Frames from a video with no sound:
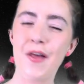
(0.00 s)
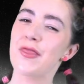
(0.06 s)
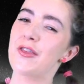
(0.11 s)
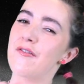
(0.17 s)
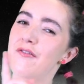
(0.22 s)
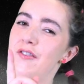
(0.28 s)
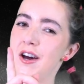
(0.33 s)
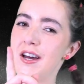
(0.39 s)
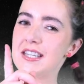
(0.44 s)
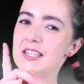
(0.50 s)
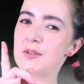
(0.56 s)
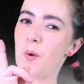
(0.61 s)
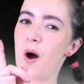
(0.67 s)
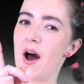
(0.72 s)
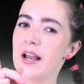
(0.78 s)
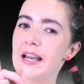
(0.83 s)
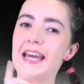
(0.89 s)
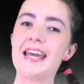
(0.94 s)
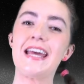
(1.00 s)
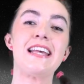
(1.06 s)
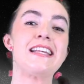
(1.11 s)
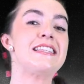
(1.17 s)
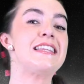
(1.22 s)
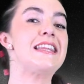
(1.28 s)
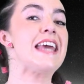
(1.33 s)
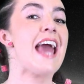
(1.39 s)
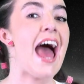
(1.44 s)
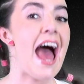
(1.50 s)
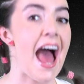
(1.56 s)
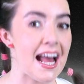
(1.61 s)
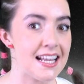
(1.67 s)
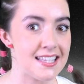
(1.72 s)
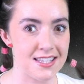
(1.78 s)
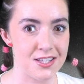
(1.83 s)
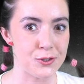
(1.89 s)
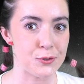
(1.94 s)
The first one is the
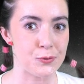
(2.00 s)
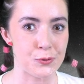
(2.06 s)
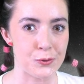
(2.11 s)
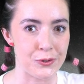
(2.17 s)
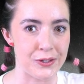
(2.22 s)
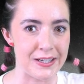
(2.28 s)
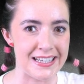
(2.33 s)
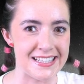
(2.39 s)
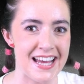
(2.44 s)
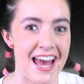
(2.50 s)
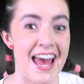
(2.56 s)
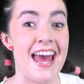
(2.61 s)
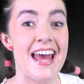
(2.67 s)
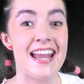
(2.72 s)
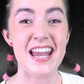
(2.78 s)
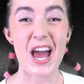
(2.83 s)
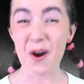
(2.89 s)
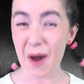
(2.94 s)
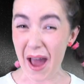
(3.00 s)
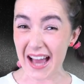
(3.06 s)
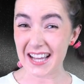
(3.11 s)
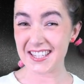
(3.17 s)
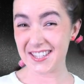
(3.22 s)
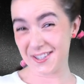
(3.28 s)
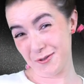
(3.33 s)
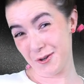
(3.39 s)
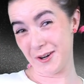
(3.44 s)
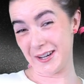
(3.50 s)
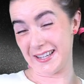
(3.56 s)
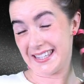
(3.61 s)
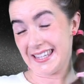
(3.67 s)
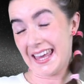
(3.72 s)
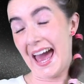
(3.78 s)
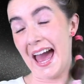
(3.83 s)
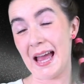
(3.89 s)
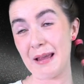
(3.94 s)
asteroid. Now, asteroids
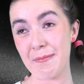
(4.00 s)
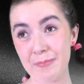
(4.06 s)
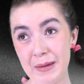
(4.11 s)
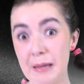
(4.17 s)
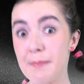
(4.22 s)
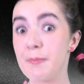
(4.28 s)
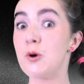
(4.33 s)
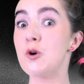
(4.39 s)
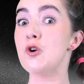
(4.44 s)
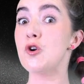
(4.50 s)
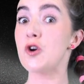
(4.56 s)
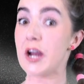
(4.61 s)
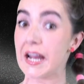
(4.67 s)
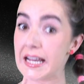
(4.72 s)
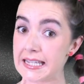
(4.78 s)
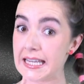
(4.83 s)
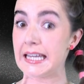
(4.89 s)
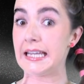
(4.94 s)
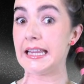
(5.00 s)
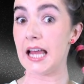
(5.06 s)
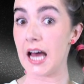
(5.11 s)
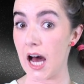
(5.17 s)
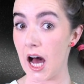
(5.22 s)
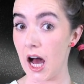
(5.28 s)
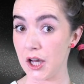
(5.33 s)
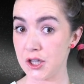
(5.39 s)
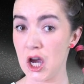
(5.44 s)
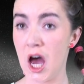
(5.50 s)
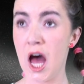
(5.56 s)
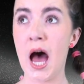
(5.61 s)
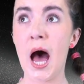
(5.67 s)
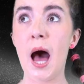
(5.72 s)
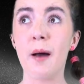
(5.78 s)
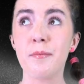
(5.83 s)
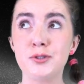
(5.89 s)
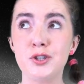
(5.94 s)
can be pretty large,
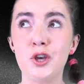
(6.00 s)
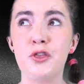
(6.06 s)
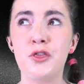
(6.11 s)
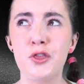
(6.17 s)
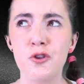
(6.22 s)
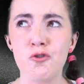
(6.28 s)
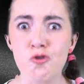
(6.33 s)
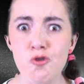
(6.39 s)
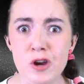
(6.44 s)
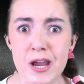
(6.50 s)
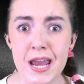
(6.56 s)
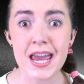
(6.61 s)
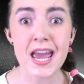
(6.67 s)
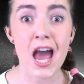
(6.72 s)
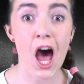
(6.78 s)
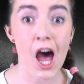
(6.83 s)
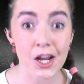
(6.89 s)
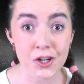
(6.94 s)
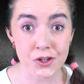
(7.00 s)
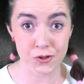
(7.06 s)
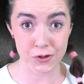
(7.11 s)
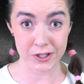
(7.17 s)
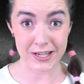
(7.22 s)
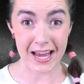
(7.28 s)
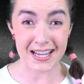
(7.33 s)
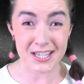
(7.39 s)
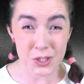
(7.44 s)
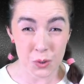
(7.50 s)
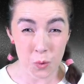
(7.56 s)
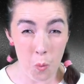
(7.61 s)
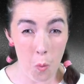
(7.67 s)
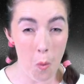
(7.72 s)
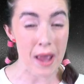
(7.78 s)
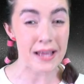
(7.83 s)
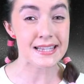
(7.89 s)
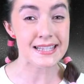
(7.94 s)
up to
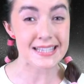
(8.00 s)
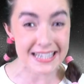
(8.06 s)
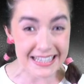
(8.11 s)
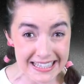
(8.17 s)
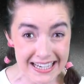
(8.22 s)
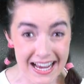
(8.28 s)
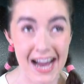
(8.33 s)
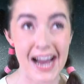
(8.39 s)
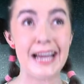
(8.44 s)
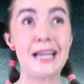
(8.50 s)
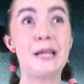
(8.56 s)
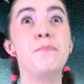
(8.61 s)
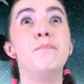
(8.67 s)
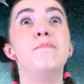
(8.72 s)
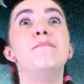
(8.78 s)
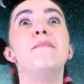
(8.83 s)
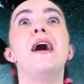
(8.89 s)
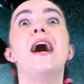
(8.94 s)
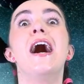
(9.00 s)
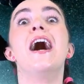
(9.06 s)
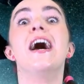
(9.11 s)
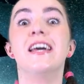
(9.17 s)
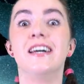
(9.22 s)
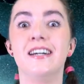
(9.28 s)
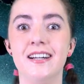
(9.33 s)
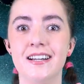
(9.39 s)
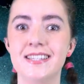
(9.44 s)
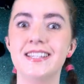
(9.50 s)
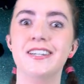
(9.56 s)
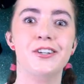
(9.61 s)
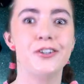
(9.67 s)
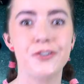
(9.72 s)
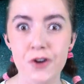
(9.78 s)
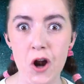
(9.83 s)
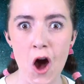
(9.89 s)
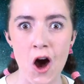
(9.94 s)
329 miles
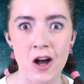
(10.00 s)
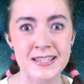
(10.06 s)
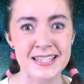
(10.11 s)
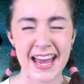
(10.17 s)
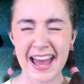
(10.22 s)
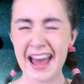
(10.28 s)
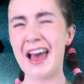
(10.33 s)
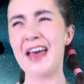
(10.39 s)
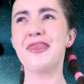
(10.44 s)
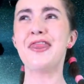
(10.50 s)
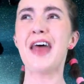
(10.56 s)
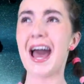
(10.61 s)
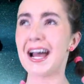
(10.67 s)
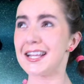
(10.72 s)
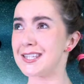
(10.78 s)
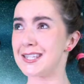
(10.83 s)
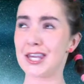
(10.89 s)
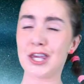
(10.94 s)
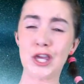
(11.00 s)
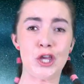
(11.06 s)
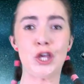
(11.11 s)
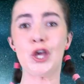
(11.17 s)
across. That's